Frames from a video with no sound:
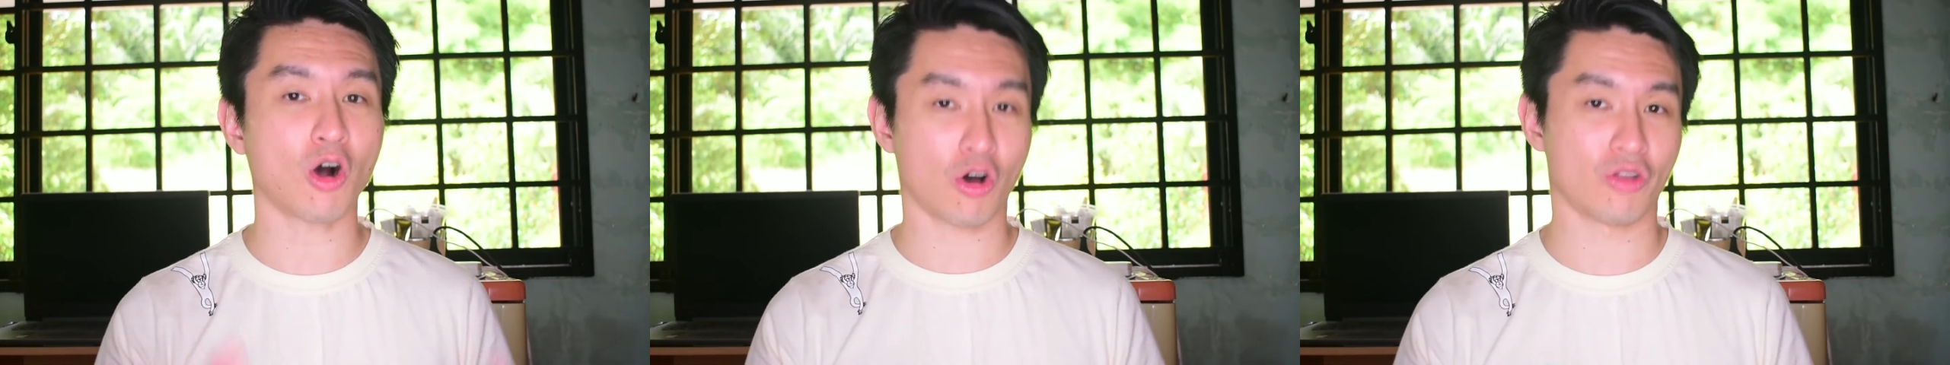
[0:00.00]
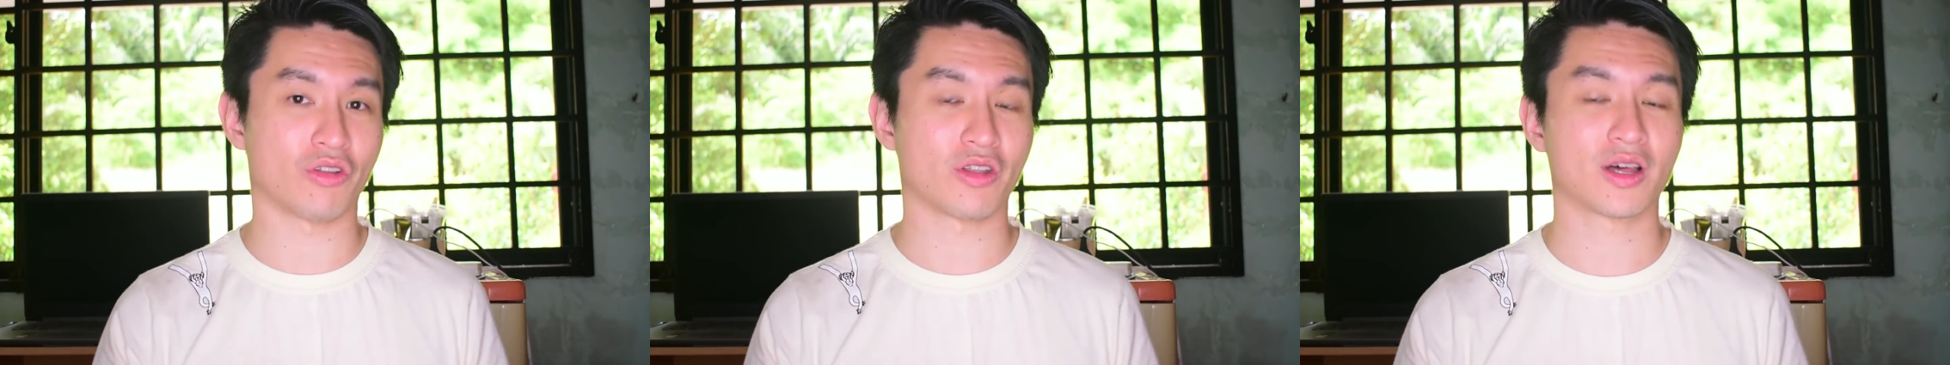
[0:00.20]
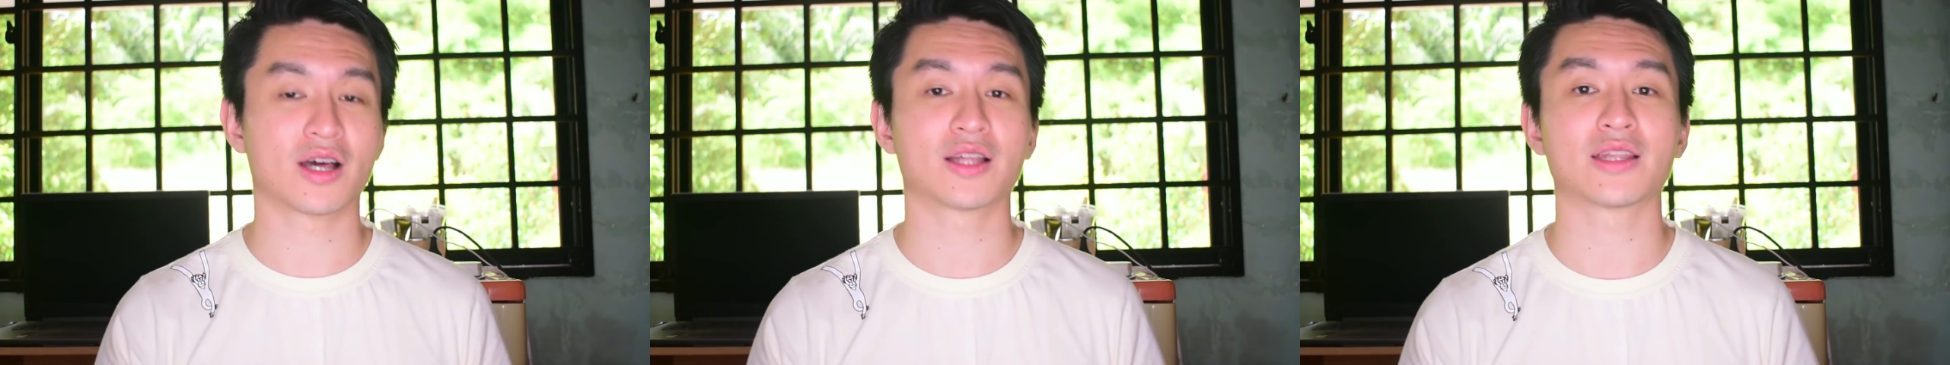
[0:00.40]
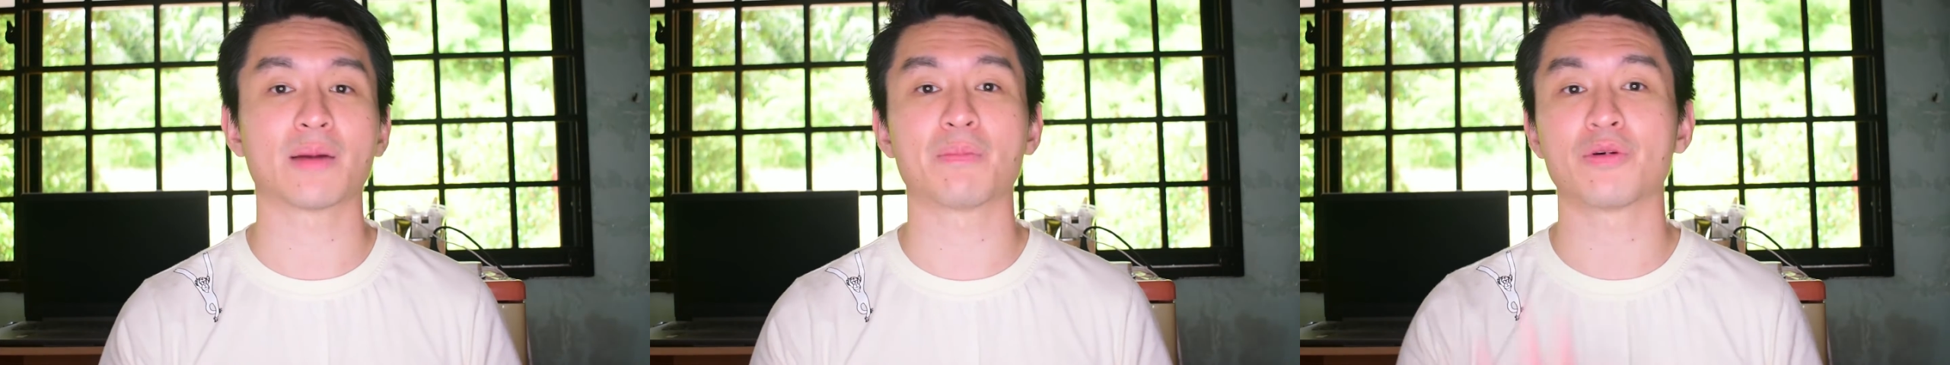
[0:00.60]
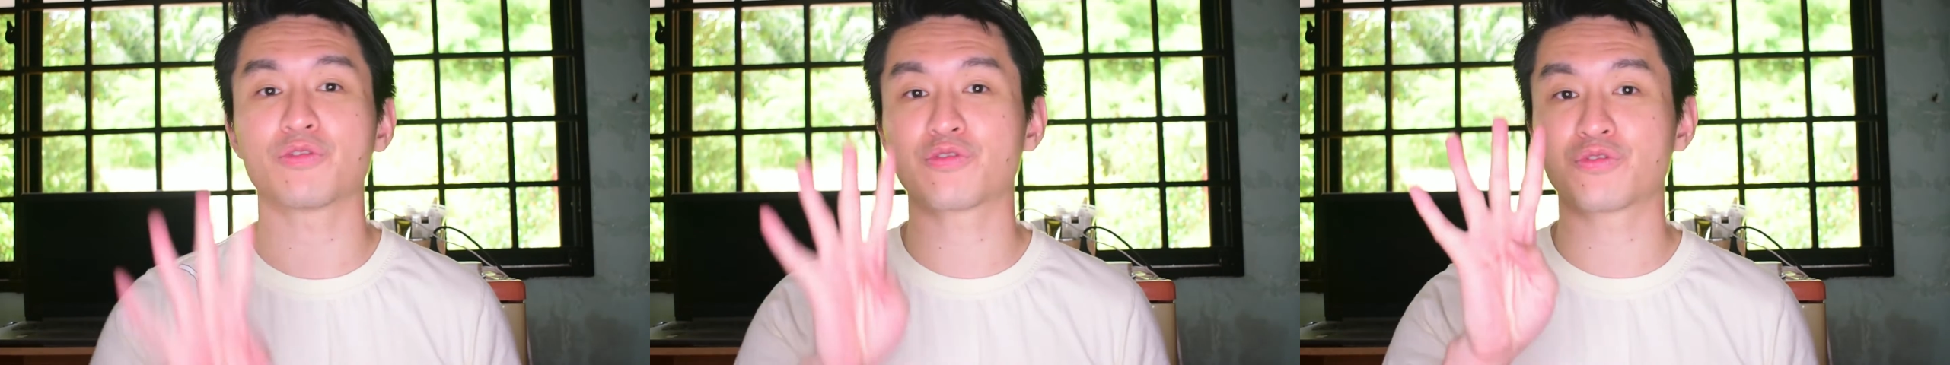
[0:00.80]
on,
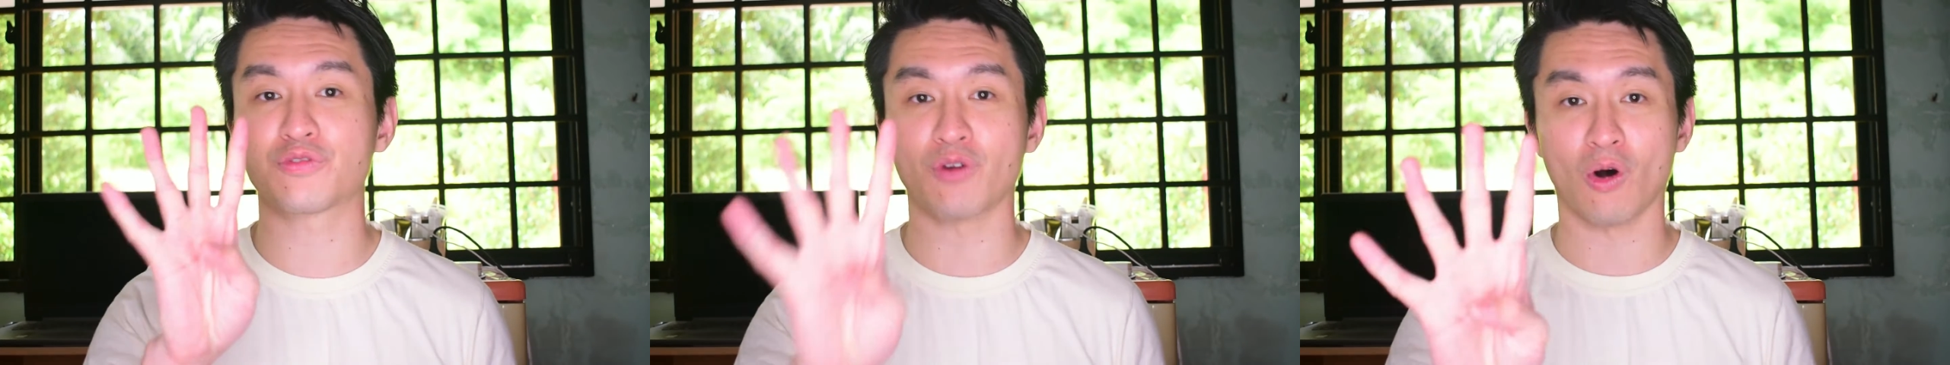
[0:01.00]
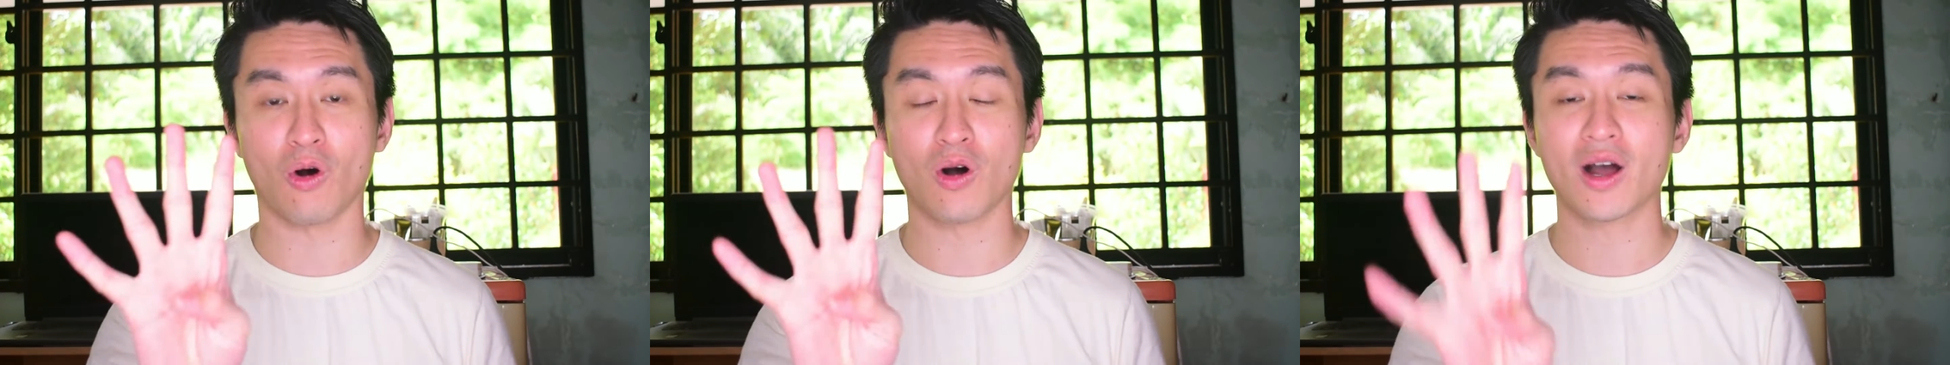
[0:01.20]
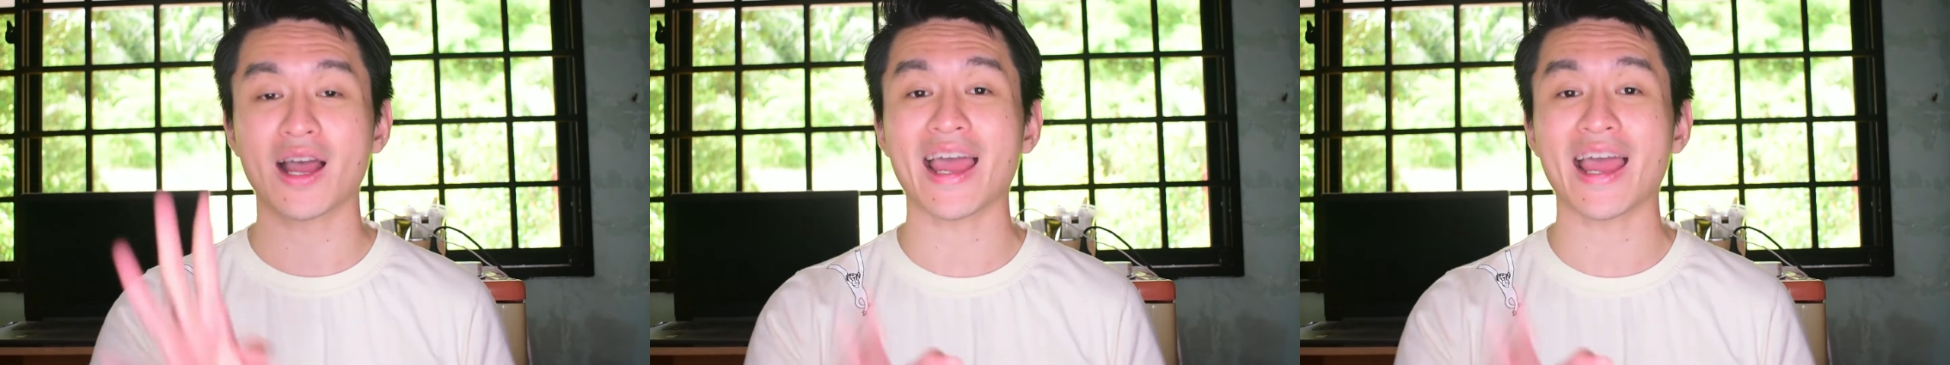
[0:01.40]
number 4,